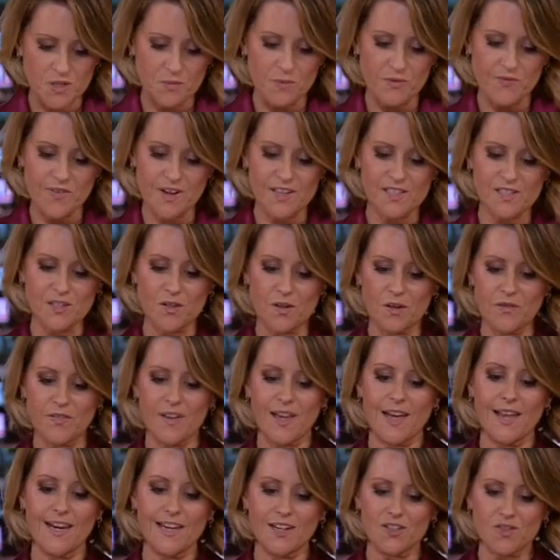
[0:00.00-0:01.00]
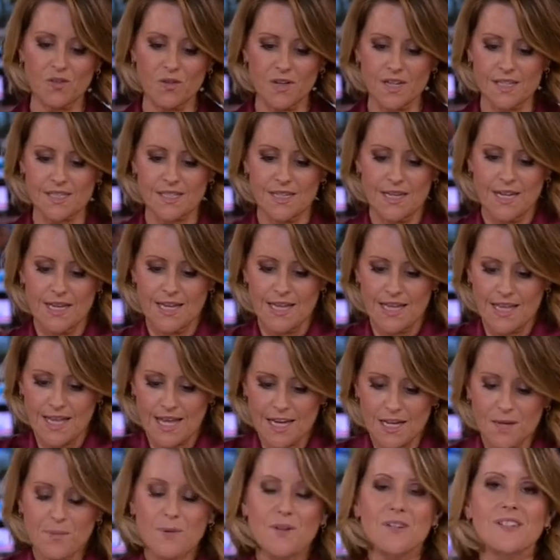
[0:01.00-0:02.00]
to you, Professor of Electronics
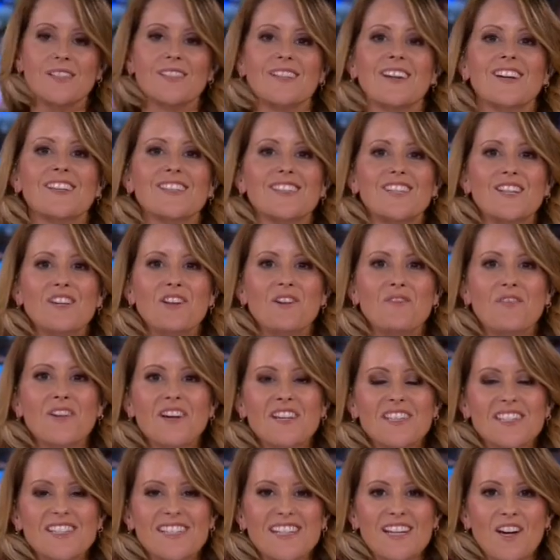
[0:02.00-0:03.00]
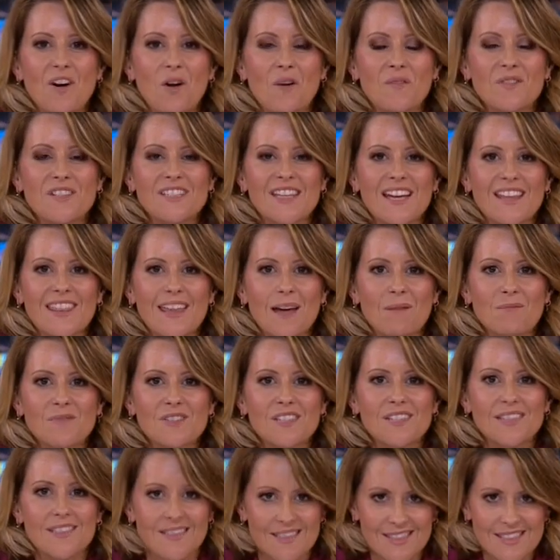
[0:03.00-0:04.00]
and Computer Science at the University of
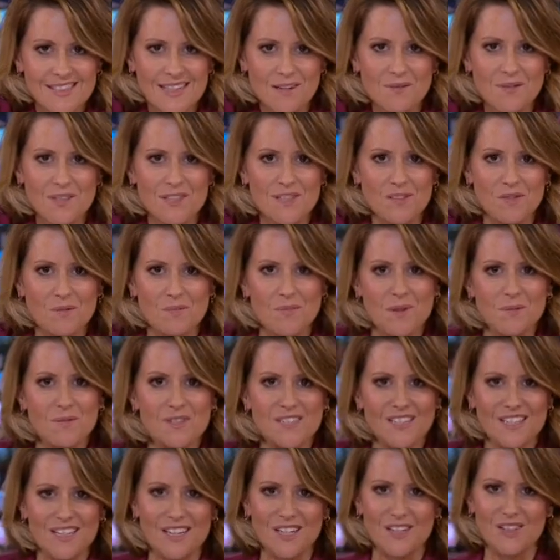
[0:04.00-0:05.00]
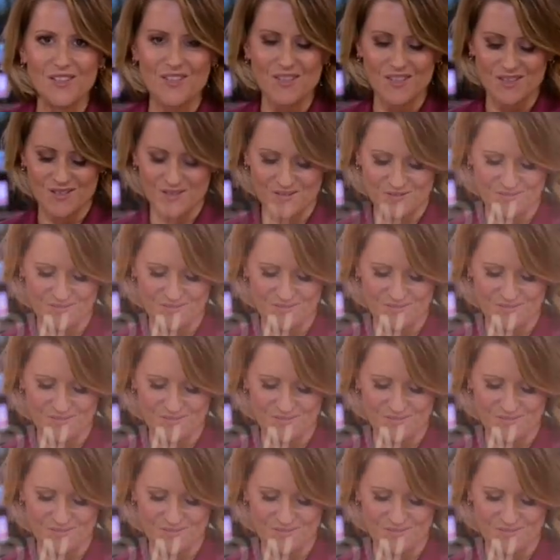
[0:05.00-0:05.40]
Southampton. Stay with us on BBC News.